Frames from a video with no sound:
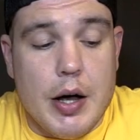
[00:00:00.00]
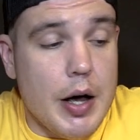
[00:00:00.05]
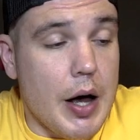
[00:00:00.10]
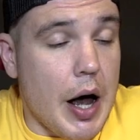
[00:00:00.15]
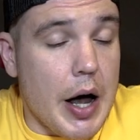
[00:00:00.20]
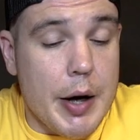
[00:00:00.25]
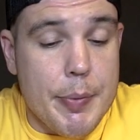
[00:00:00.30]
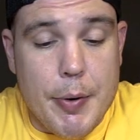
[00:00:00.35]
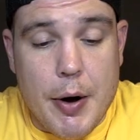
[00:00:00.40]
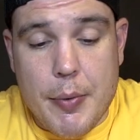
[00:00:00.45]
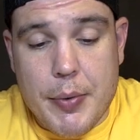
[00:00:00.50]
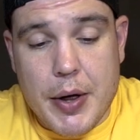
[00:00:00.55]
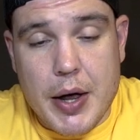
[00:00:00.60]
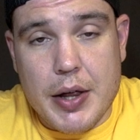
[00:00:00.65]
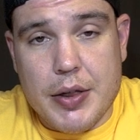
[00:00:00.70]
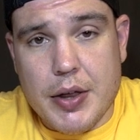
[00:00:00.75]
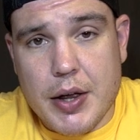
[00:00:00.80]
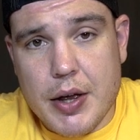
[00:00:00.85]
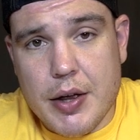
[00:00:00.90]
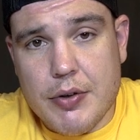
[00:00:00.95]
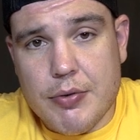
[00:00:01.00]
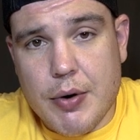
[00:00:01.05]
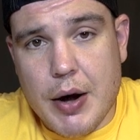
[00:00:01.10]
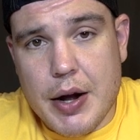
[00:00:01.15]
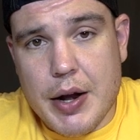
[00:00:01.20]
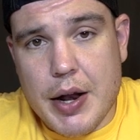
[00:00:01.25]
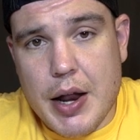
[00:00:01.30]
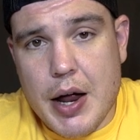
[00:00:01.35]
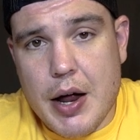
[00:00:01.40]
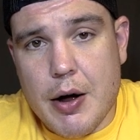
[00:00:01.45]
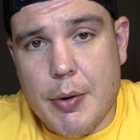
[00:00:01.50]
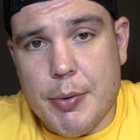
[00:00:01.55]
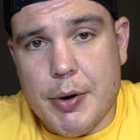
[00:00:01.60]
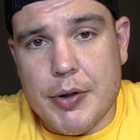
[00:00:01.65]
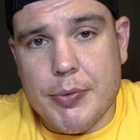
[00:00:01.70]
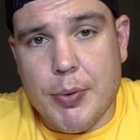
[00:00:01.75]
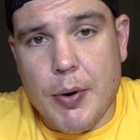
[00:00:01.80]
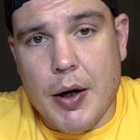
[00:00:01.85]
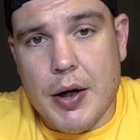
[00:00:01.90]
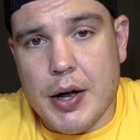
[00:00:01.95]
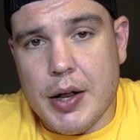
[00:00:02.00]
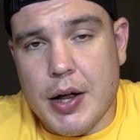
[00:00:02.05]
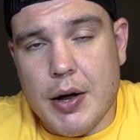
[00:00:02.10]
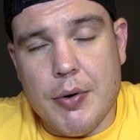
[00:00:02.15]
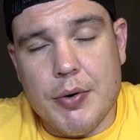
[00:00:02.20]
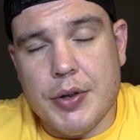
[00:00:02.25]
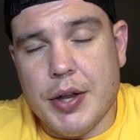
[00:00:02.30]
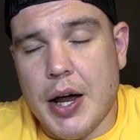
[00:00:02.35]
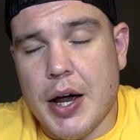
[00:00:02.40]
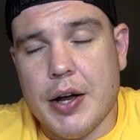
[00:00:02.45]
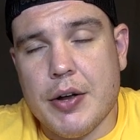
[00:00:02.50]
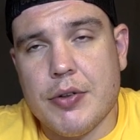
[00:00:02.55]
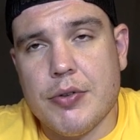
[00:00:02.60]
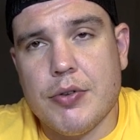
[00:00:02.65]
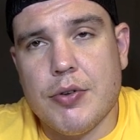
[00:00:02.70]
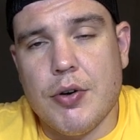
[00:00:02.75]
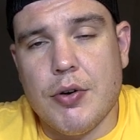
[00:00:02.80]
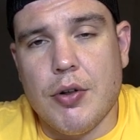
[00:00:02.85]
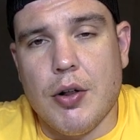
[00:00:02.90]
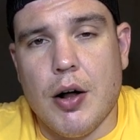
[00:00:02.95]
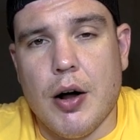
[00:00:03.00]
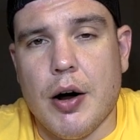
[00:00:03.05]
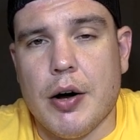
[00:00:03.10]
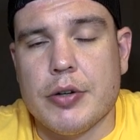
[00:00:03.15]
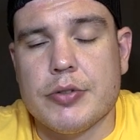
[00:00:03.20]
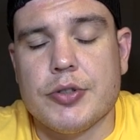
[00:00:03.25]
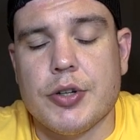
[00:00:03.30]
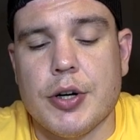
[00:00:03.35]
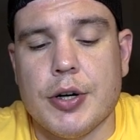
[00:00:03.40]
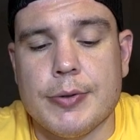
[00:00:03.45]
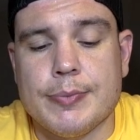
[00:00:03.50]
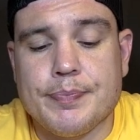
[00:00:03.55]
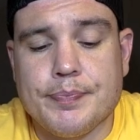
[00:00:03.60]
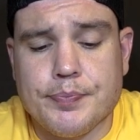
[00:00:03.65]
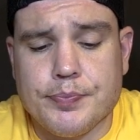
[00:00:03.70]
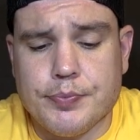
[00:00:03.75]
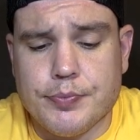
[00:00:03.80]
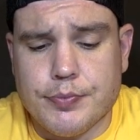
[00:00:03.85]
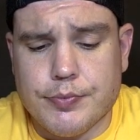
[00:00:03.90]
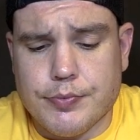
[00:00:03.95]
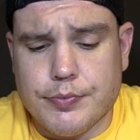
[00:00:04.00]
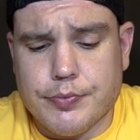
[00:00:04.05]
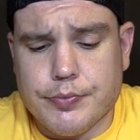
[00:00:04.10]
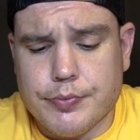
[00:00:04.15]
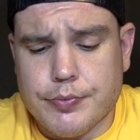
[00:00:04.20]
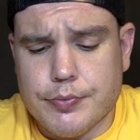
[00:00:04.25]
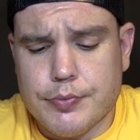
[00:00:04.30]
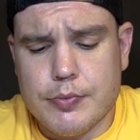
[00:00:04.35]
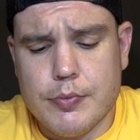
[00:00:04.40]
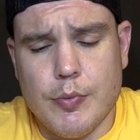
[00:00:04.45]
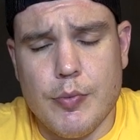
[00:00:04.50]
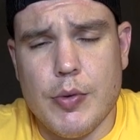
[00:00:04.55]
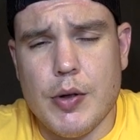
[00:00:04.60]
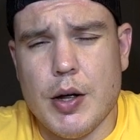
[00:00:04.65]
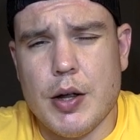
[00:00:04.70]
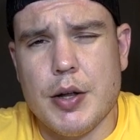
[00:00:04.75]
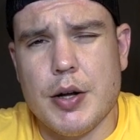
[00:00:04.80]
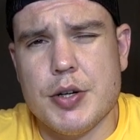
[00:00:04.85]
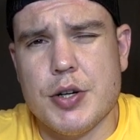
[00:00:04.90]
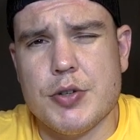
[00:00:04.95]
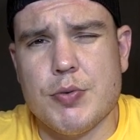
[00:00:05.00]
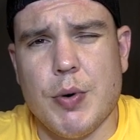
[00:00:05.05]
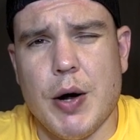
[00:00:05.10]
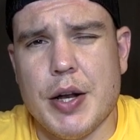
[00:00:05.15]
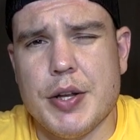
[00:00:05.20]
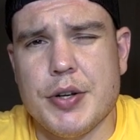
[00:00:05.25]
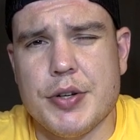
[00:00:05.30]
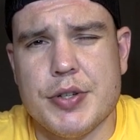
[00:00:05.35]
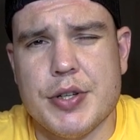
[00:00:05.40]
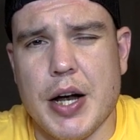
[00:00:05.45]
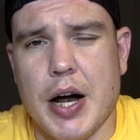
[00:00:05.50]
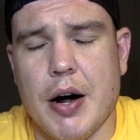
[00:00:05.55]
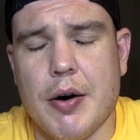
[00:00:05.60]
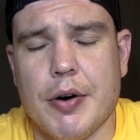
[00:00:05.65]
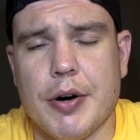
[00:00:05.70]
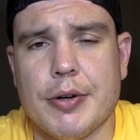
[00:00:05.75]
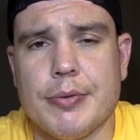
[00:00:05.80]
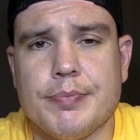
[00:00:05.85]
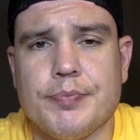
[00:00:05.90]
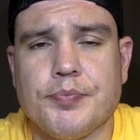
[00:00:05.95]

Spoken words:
I could probably eat these right now, but it would take too long, so they're just way too sour.